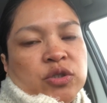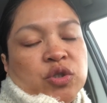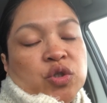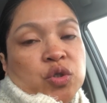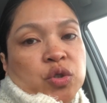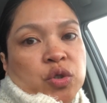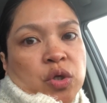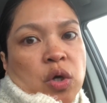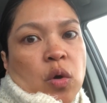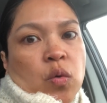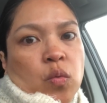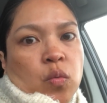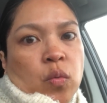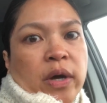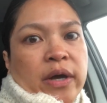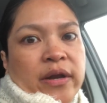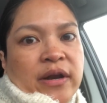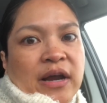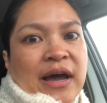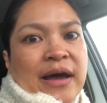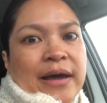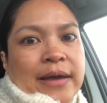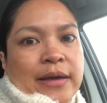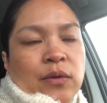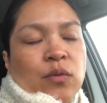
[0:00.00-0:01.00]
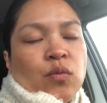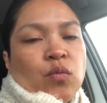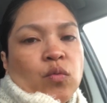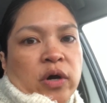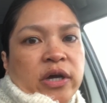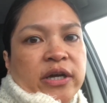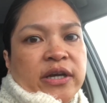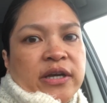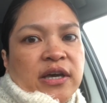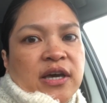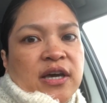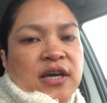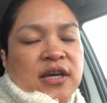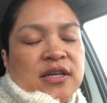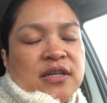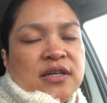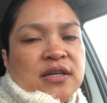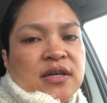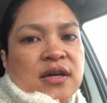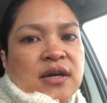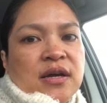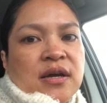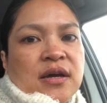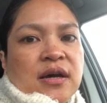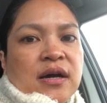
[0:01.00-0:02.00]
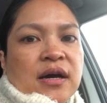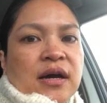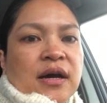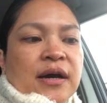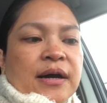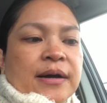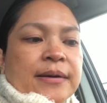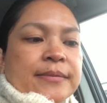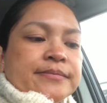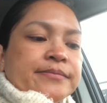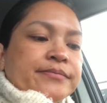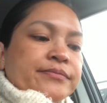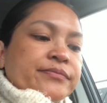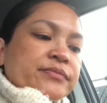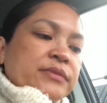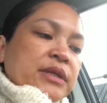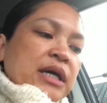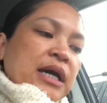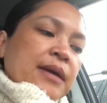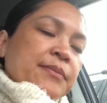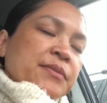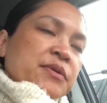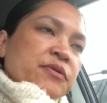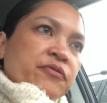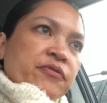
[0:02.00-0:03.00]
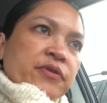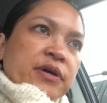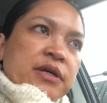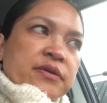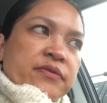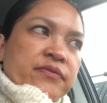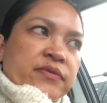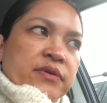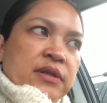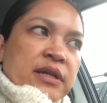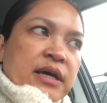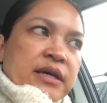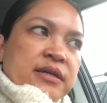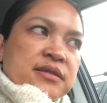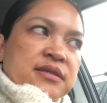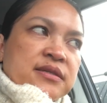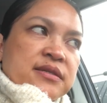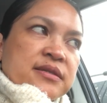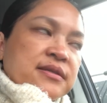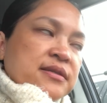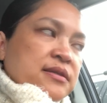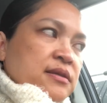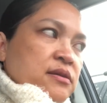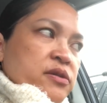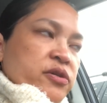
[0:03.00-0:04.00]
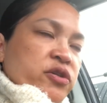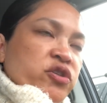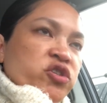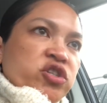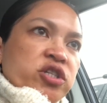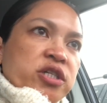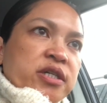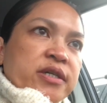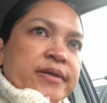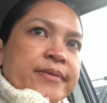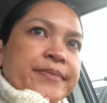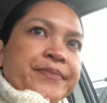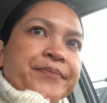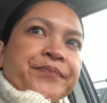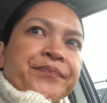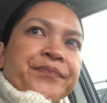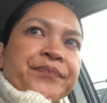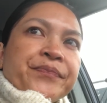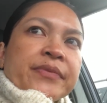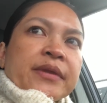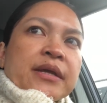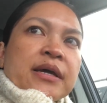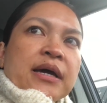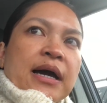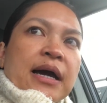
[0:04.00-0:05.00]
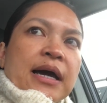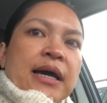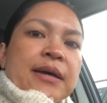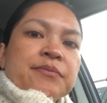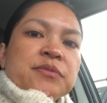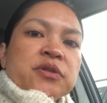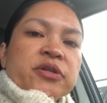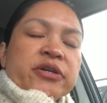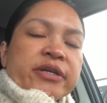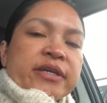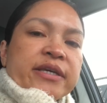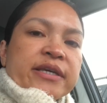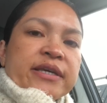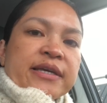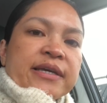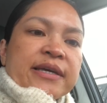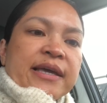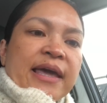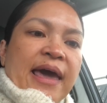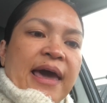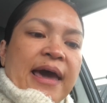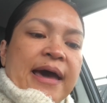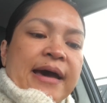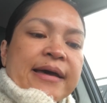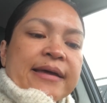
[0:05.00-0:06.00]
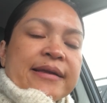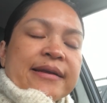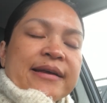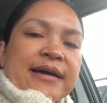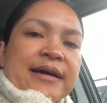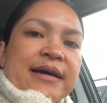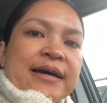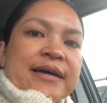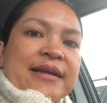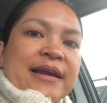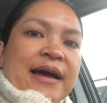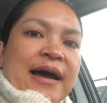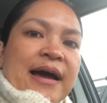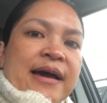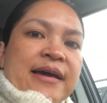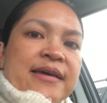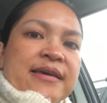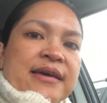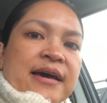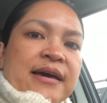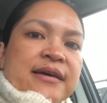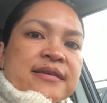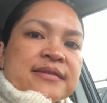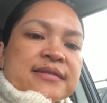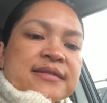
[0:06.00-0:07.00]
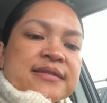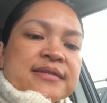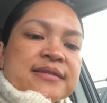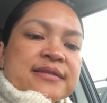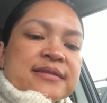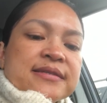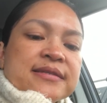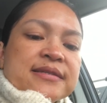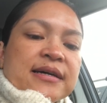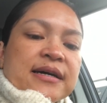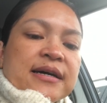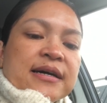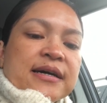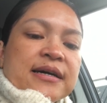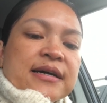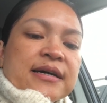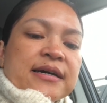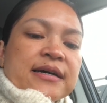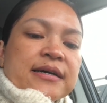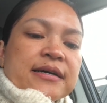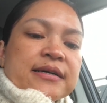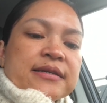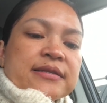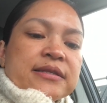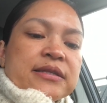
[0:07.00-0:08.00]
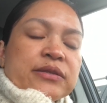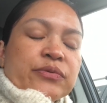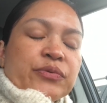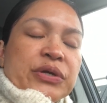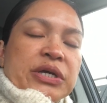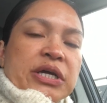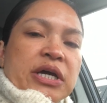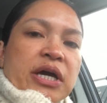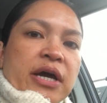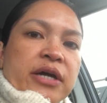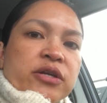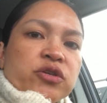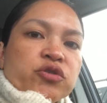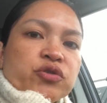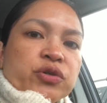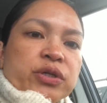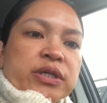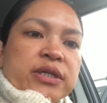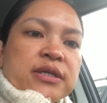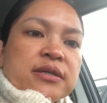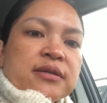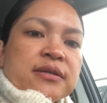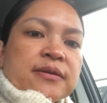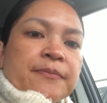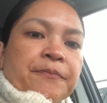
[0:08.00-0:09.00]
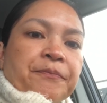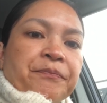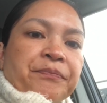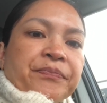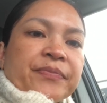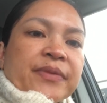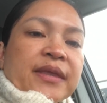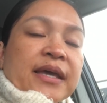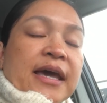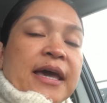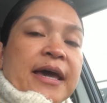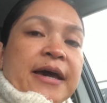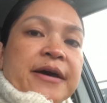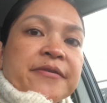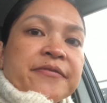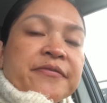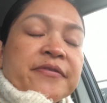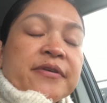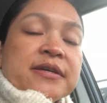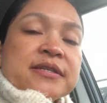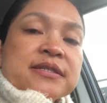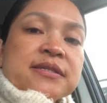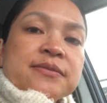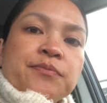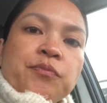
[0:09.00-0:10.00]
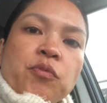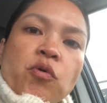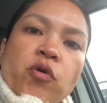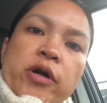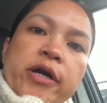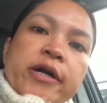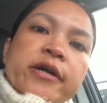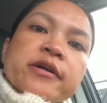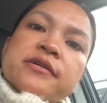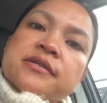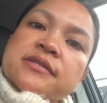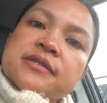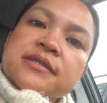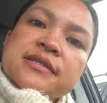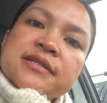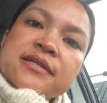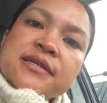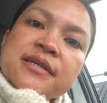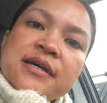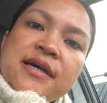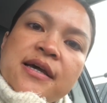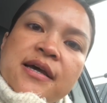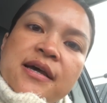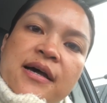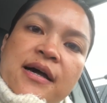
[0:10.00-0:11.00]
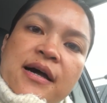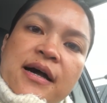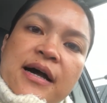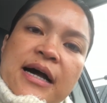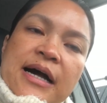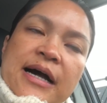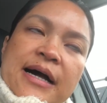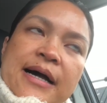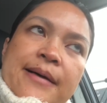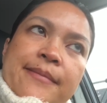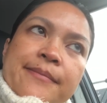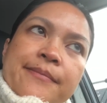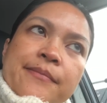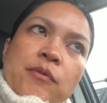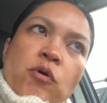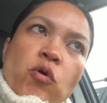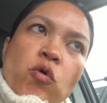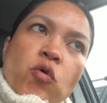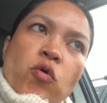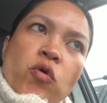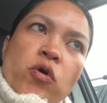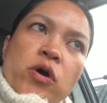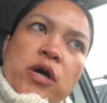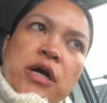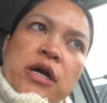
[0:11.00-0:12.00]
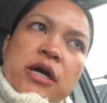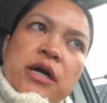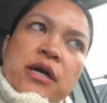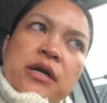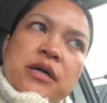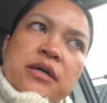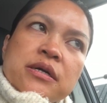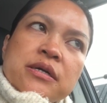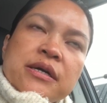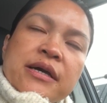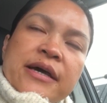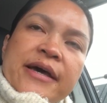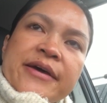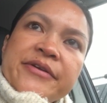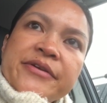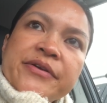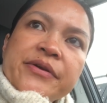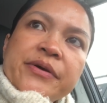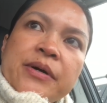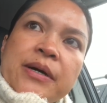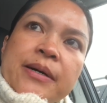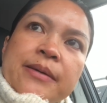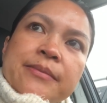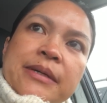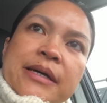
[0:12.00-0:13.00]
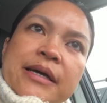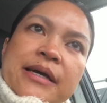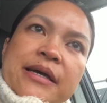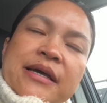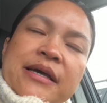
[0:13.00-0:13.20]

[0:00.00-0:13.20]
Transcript: do know what I want to get. I'm in front of a Lexus dealership. I'm looking at an IS 300F Sport, or I don't know.